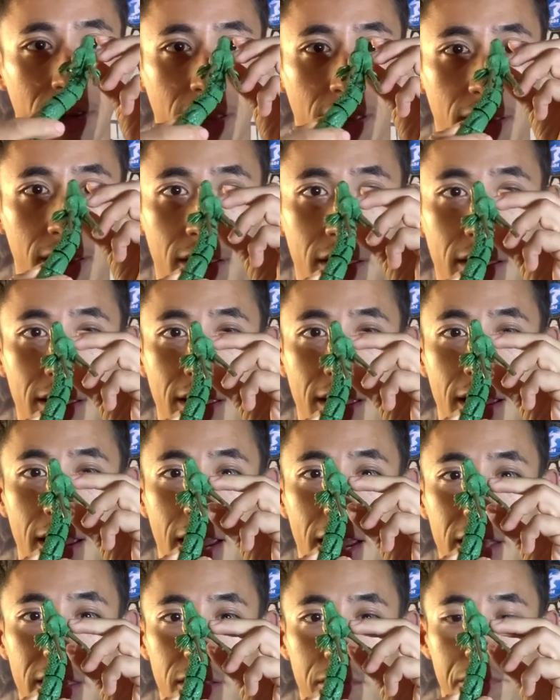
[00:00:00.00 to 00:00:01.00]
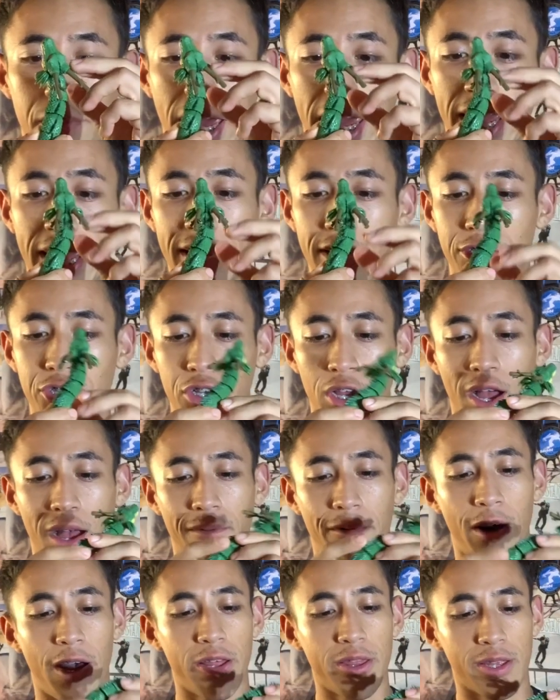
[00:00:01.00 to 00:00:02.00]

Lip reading: it, and the paint job on